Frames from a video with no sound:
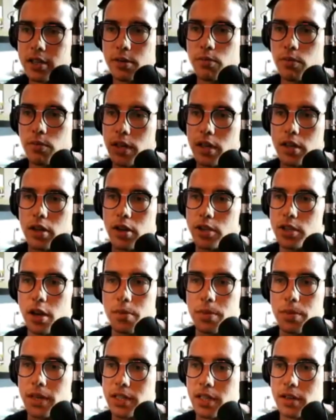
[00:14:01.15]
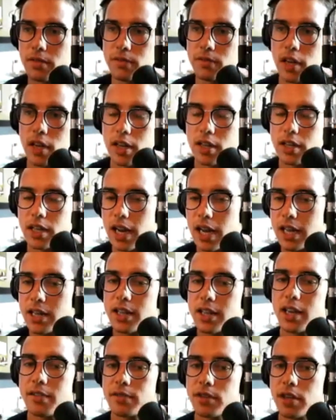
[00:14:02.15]
some really large companies that have done it that I
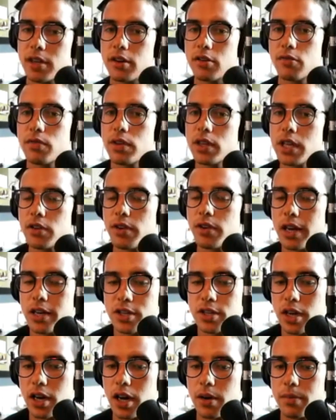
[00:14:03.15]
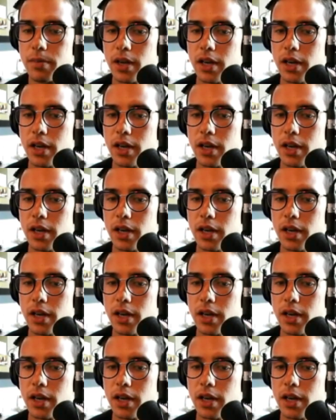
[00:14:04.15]
think have done a really great job